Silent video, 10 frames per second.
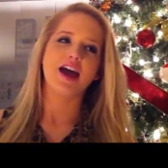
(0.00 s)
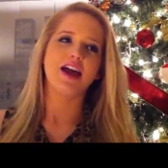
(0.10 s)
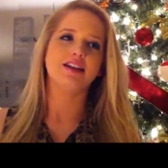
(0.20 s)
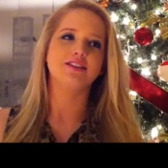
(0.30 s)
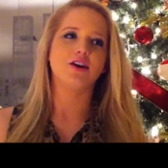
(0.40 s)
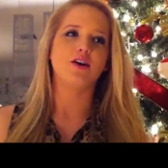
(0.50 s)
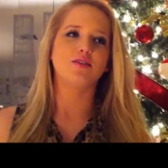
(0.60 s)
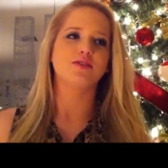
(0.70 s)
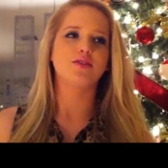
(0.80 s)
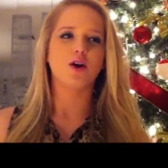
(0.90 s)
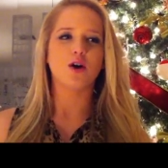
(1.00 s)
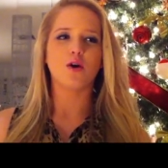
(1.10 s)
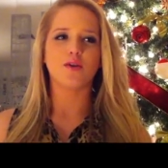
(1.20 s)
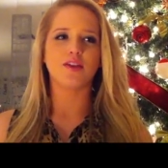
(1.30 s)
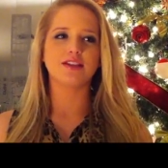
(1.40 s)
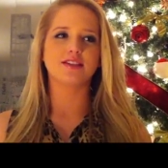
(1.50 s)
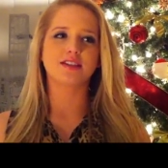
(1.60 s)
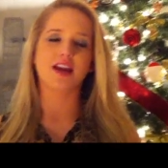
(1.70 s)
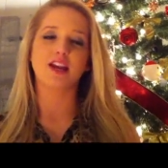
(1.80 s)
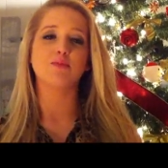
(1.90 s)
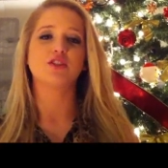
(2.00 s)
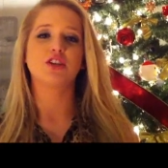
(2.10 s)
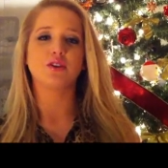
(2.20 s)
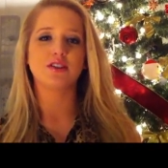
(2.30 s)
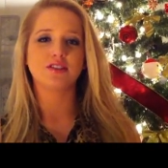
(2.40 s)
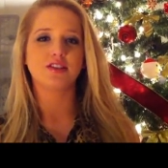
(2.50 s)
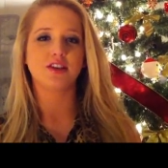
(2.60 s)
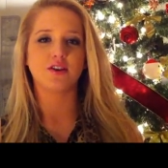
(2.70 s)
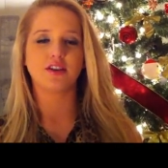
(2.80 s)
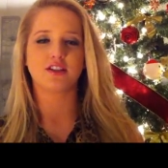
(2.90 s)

and also this guy named Sheldon Steele,